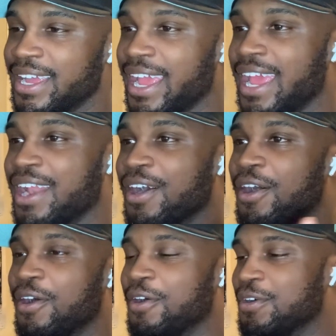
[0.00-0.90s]
in a
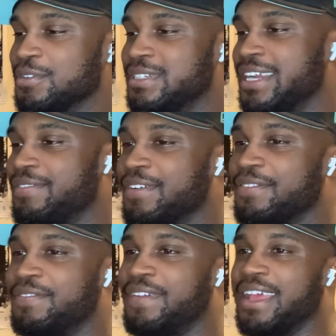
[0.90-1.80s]
whole
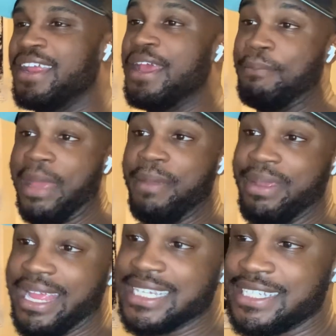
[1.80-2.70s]
different fit.
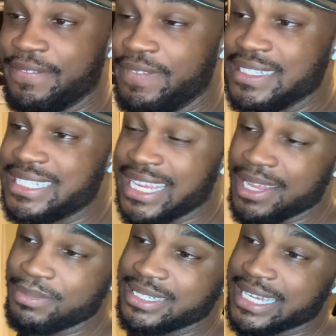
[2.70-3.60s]
Maybe it's a fit to
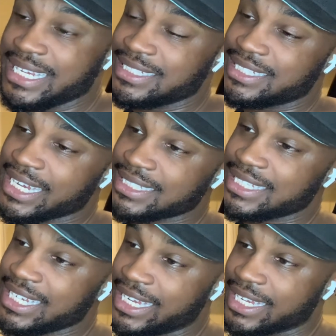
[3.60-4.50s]
imitate
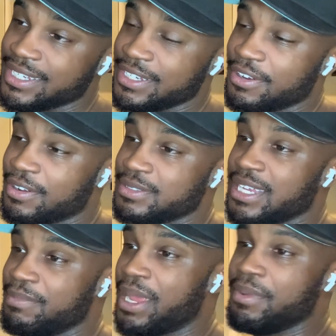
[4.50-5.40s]
Jay-Z. You know what I'm
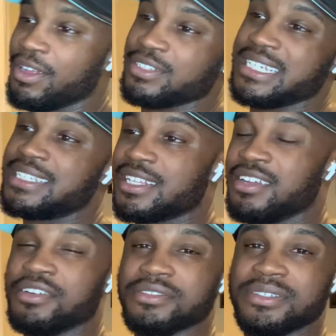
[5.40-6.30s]
saying? Maybe those his
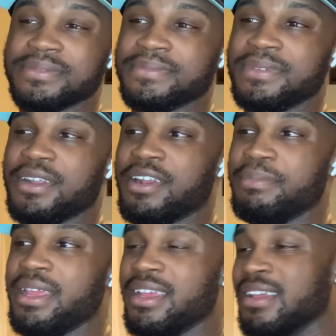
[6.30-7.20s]
clothes. You know what I
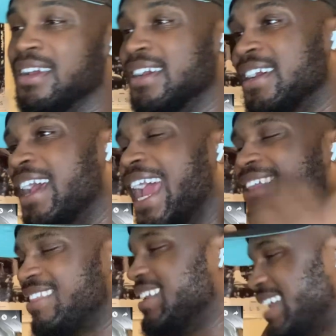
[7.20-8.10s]
mean?
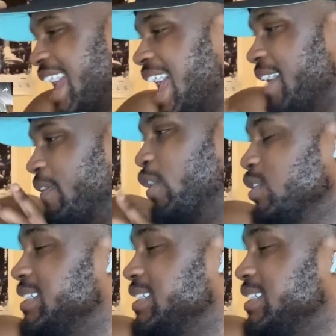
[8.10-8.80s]
And then to have her